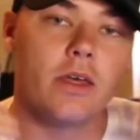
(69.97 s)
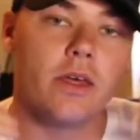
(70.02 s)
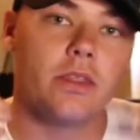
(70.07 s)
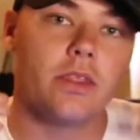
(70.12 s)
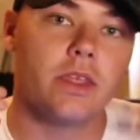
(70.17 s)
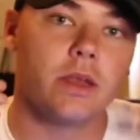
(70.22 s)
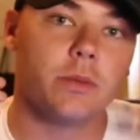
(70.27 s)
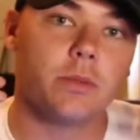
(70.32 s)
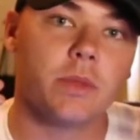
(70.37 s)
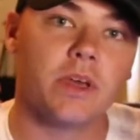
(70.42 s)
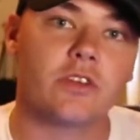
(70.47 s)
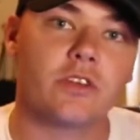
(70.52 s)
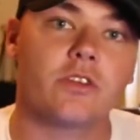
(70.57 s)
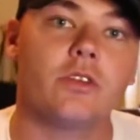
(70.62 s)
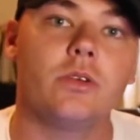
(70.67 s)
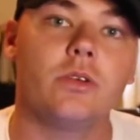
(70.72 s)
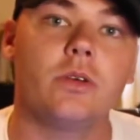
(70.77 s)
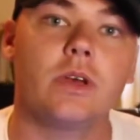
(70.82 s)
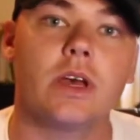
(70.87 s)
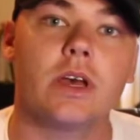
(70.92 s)
then make
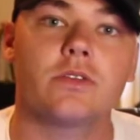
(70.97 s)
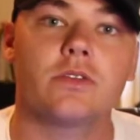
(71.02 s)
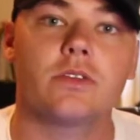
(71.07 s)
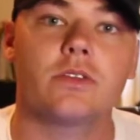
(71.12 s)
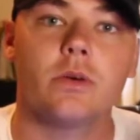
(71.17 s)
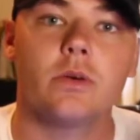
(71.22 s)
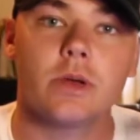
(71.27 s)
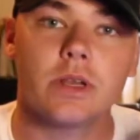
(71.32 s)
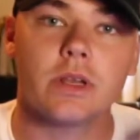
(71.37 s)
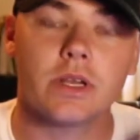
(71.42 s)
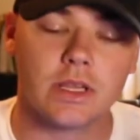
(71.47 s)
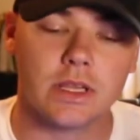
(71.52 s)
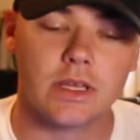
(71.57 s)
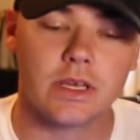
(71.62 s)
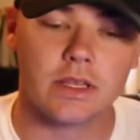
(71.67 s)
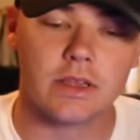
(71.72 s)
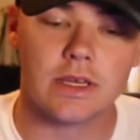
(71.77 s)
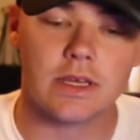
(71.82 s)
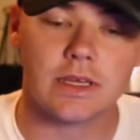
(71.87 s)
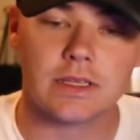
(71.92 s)
sure you guys go and
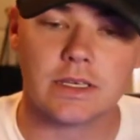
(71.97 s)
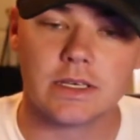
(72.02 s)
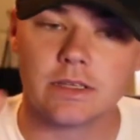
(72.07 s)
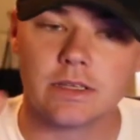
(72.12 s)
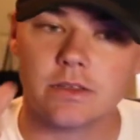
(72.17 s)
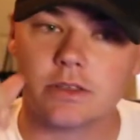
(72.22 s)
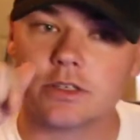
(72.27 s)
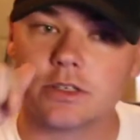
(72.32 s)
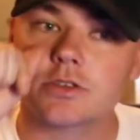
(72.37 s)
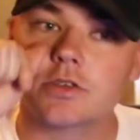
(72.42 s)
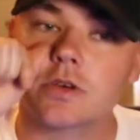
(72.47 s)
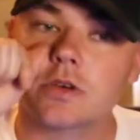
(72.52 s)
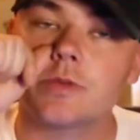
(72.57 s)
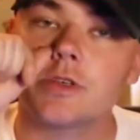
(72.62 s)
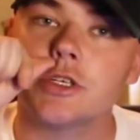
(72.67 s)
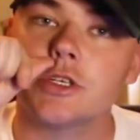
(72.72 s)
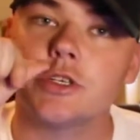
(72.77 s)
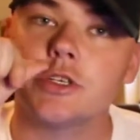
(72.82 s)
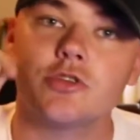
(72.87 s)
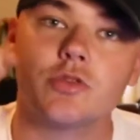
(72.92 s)
click in that link in the
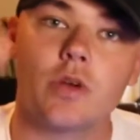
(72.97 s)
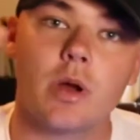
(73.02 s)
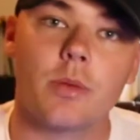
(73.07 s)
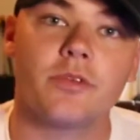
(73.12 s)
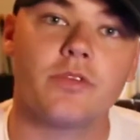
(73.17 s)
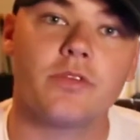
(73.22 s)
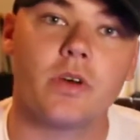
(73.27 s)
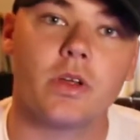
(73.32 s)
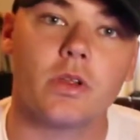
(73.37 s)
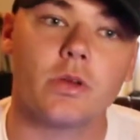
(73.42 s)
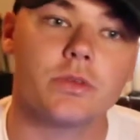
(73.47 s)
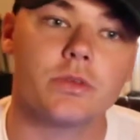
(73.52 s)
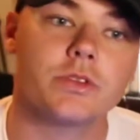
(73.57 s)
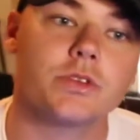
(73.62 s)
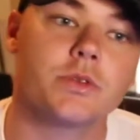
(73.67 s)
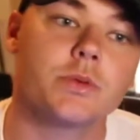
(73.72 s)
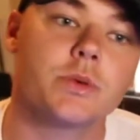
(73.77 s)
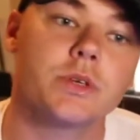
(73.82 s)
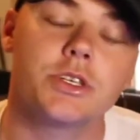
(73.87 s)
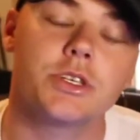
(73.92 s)
description, drop a follow on the
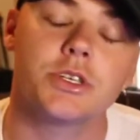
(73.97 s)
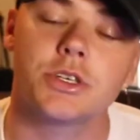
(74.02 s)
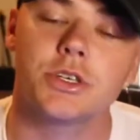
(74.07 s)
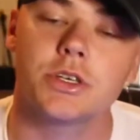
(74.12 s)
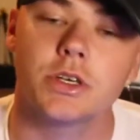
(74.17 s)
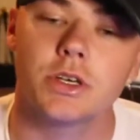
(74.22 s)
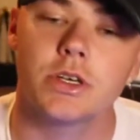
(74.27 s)
Twitch